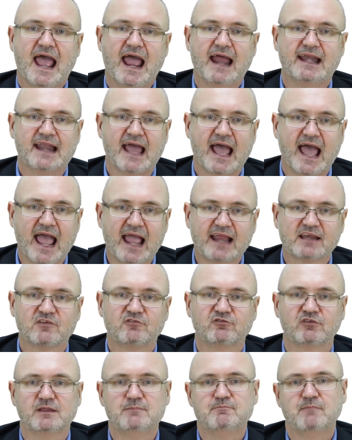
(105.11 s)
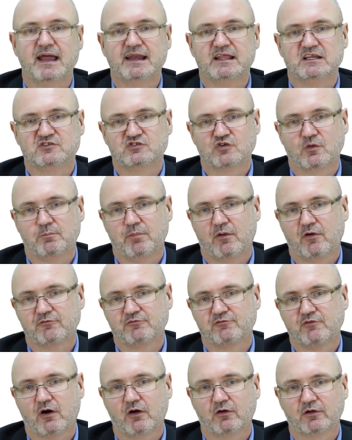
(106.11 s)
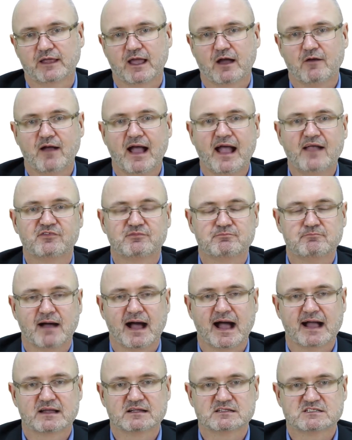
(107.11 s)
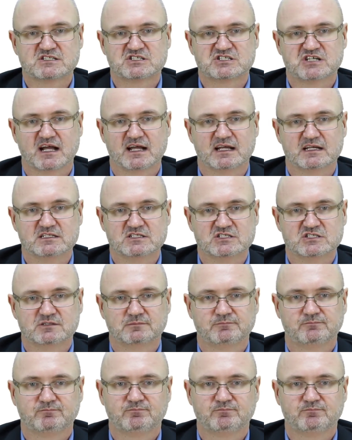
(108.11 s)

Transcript: and actively manage your portfolio as markets change.